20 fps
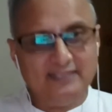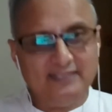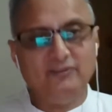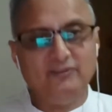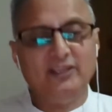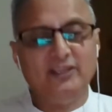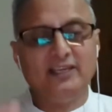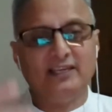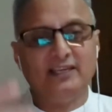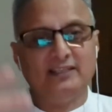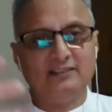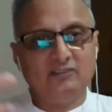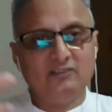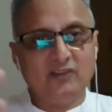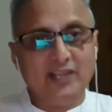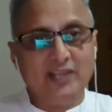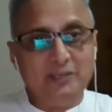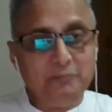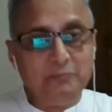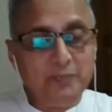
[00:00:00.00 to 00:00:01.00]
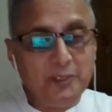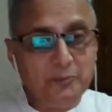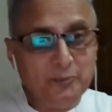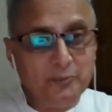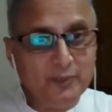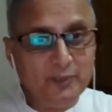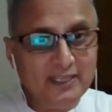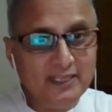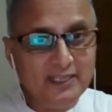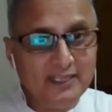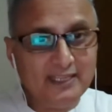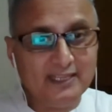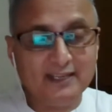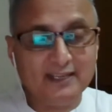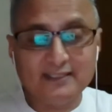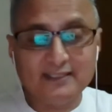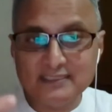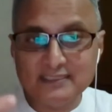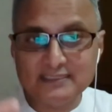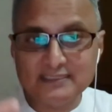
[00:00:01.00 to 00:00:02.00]
we can train people in
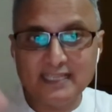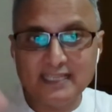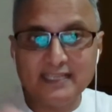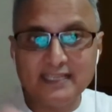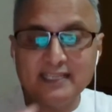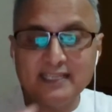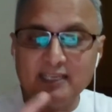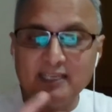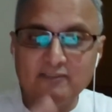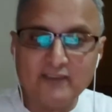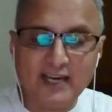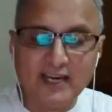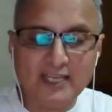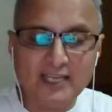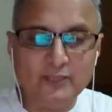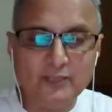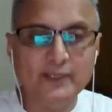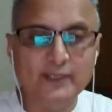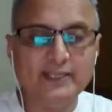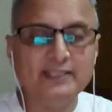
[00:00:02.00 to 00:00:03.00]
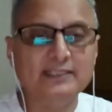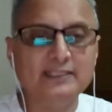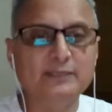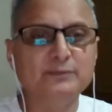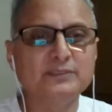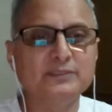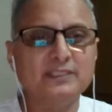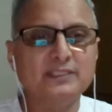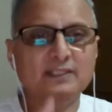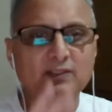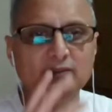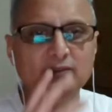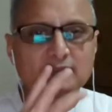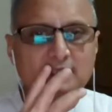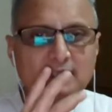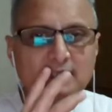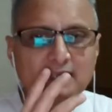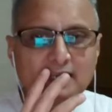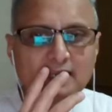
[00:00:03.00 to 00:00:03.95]
understanding, evaluating themselves,